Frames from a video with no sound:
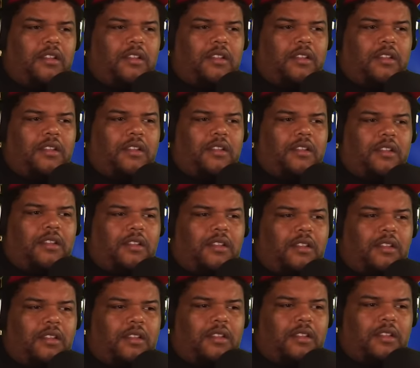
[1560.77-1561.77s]

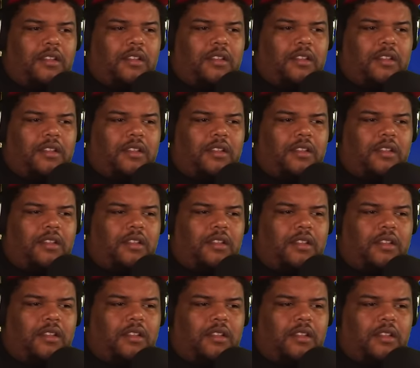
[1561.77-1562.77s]

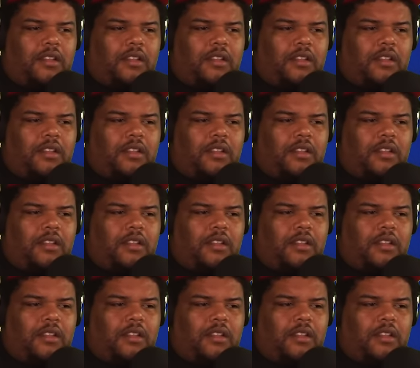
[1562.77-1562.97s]
[no speech]